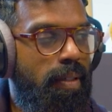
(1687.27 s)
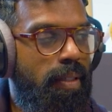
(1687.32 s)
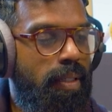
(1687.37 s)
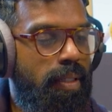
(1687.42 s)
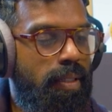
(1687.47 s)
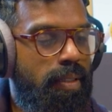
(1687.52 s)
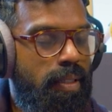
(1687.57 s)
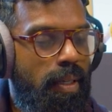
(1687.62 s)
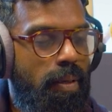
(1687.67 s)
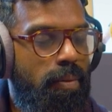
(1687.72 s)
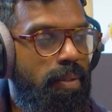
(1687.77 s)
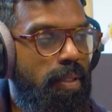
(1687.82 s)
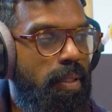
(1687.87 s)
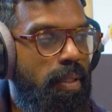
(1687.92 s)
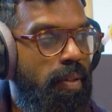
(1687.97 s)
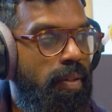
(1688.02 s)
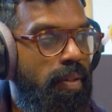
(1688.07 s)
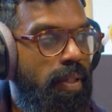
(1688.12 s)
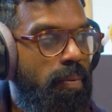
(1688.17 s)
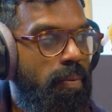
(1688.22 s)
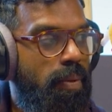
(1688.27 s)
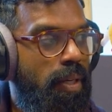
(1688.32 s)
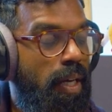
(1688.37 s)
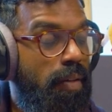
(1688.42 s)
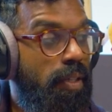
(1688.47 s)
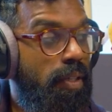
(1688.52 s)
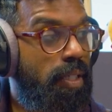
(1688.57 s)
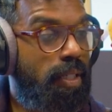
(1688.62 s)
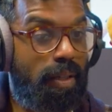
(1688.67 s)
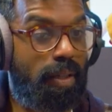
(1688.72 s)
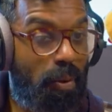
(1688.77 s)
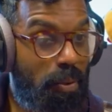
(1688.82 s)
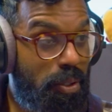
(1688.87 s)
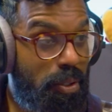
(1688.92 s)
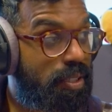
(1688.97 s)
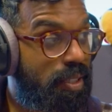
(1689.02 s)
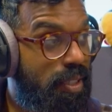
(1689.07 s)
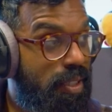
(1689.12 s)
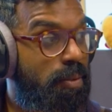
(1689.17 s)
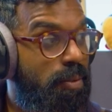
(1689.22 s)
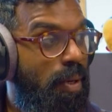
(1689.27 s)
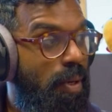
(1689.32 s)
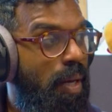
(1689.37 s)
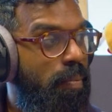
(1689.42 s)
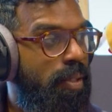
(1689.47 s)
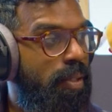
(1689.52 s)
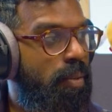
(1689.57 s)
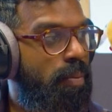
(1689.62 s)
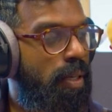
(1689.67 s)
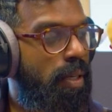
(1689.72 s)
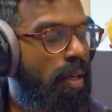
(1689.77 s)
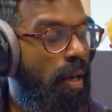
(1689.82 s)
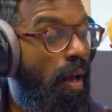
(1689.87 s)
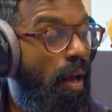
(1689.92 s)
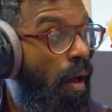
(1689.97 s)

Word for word: and I told him, and then he went, and then honestly this is what happened, he went,